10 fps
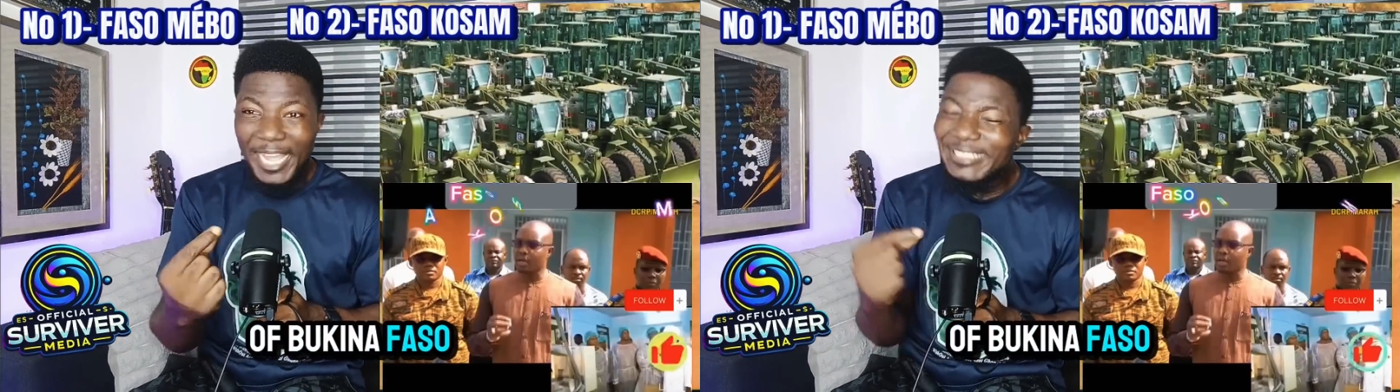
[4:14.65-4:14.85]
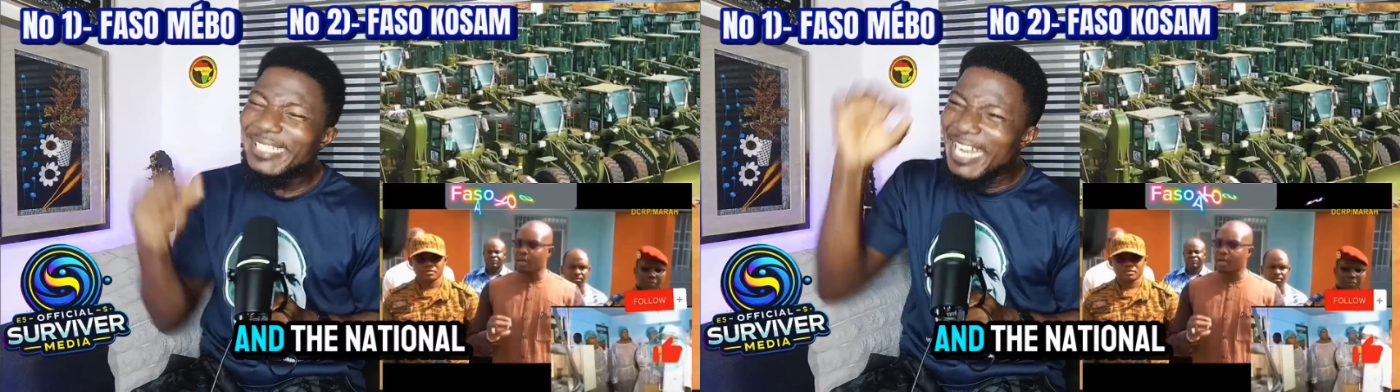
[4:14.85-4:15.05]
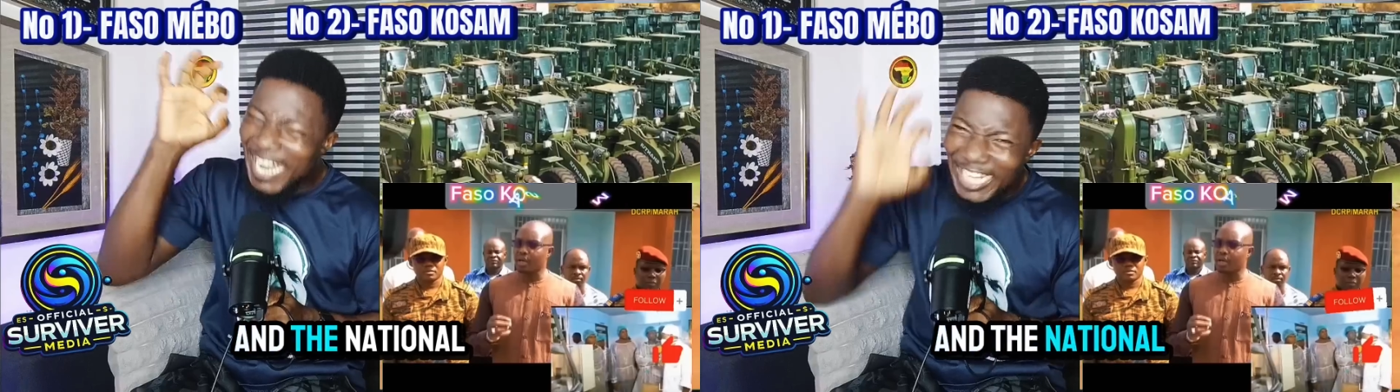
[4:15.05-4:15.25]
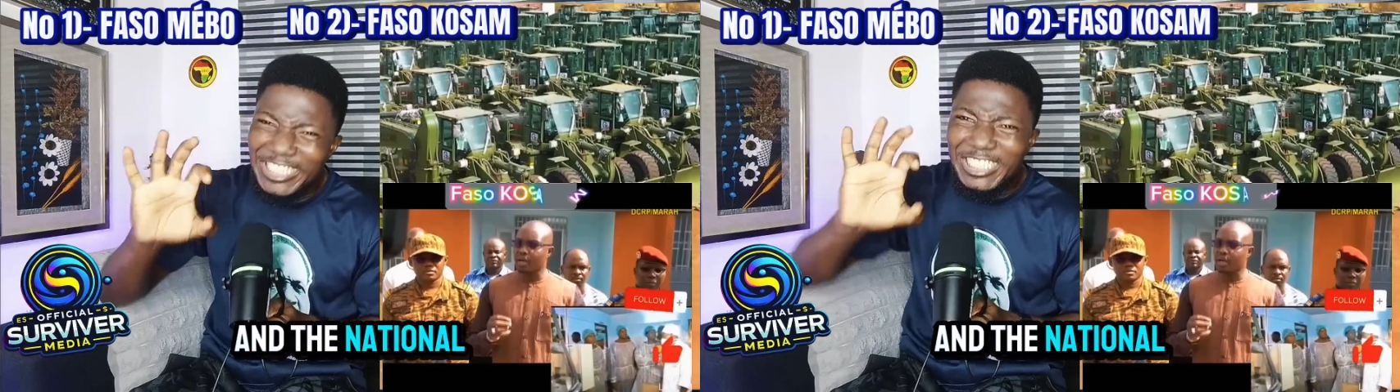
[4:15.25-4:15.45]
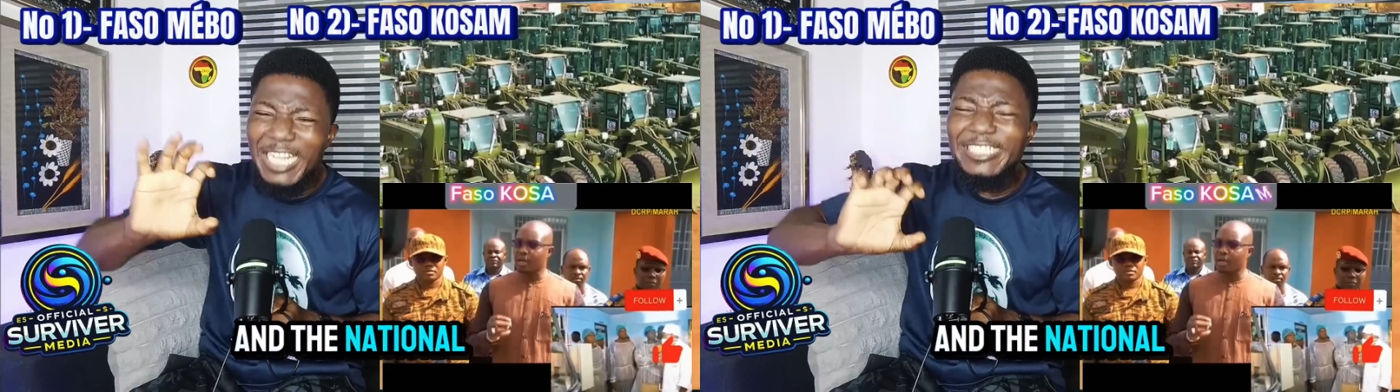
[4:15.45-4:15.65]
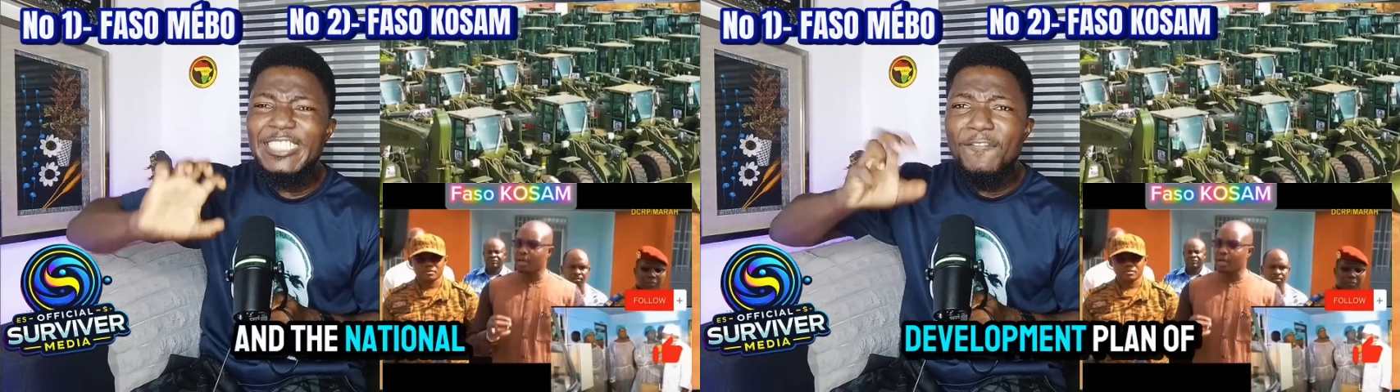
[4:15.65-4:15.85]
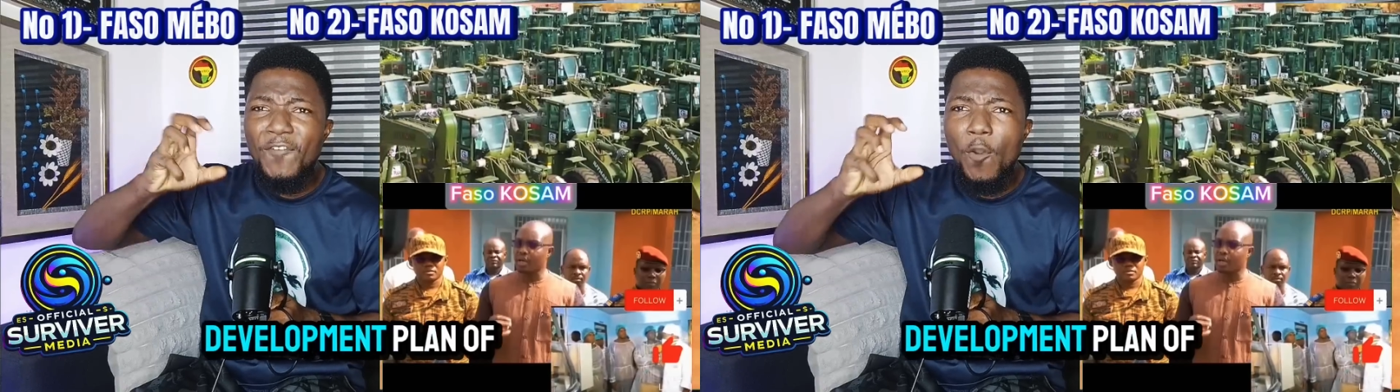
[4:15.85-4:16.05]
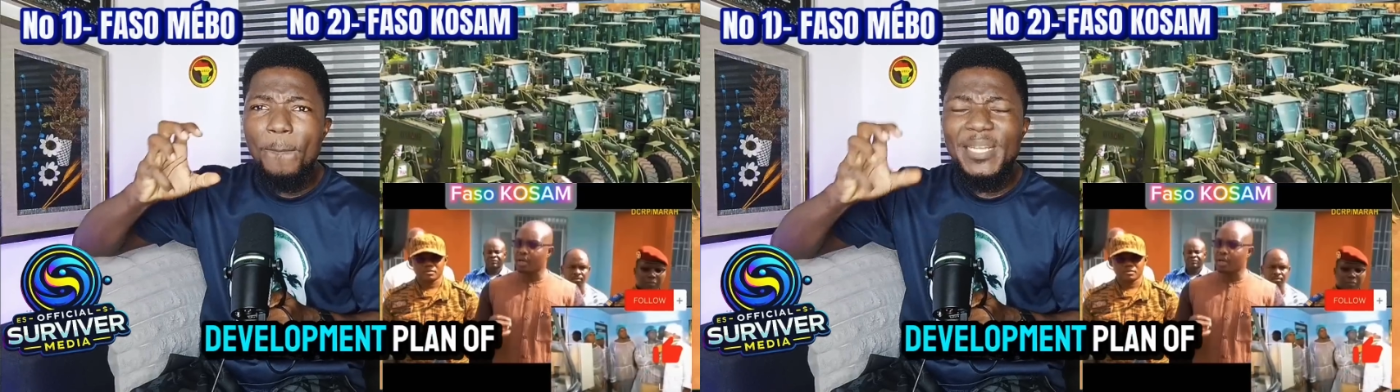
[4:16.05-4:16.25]
and the national
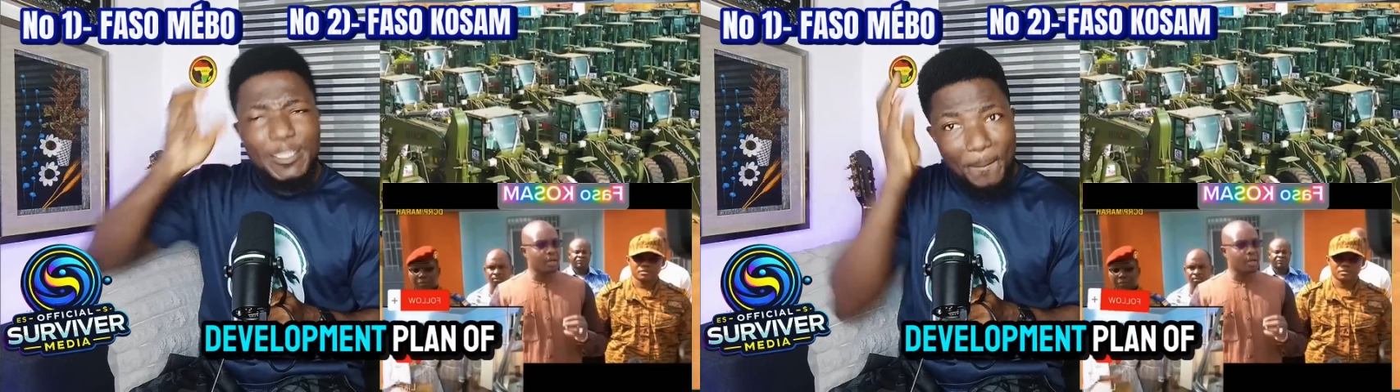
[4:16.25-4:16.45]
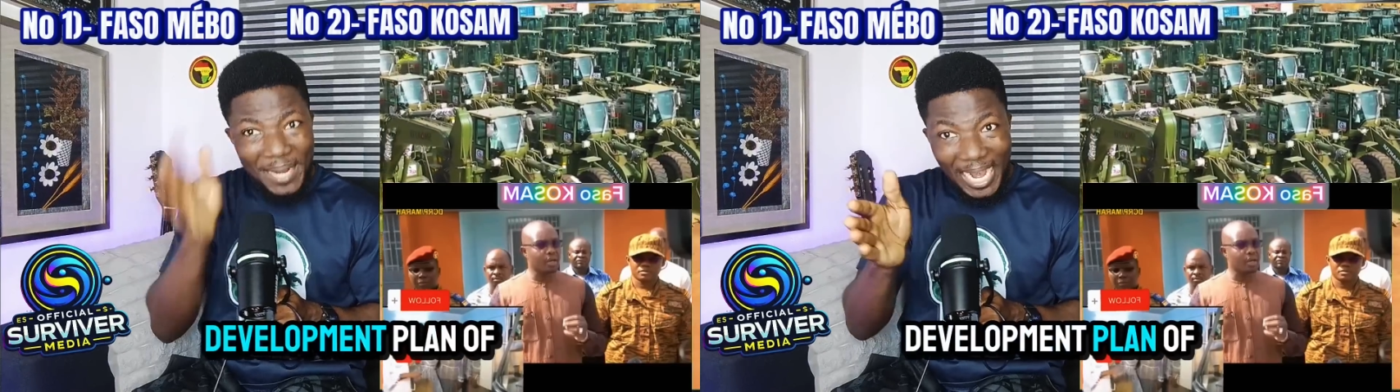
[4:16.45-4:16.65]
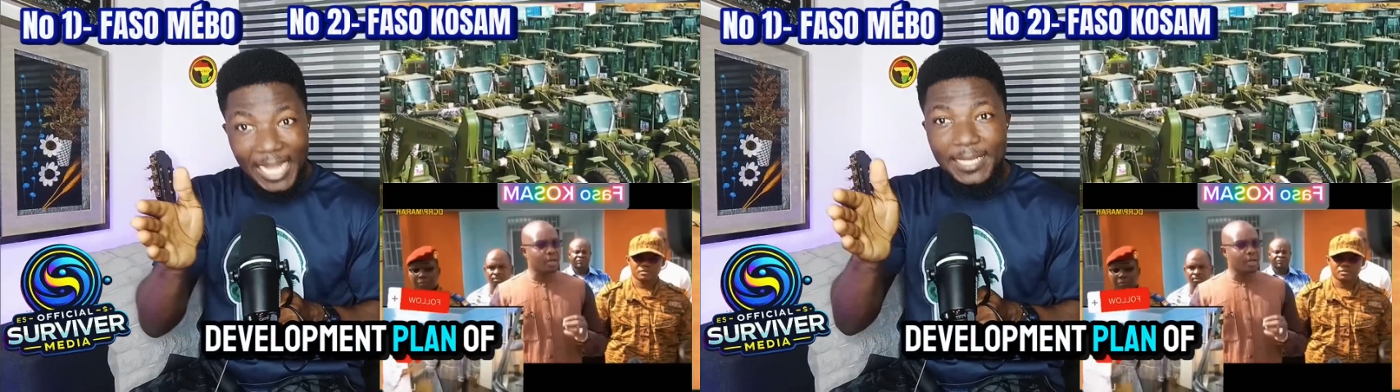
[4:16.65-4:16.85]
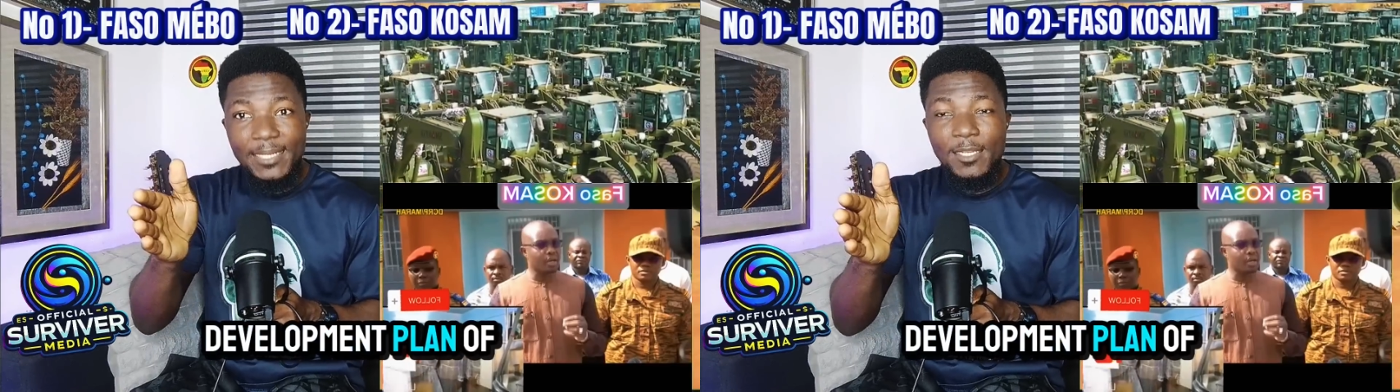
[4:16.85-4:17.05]
development plan